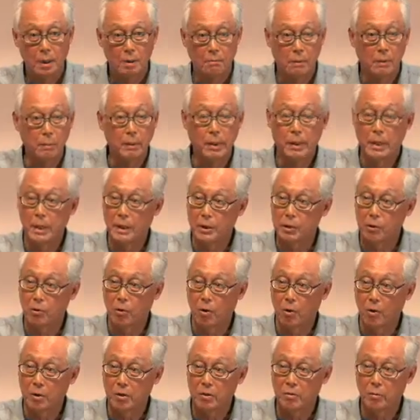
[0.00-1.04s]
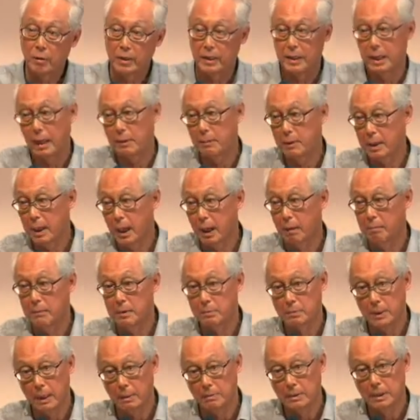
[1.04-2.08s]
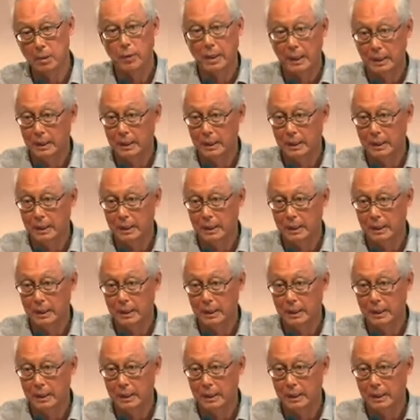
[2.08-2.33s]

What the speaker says: Maybe later on, when the time comes, PM said when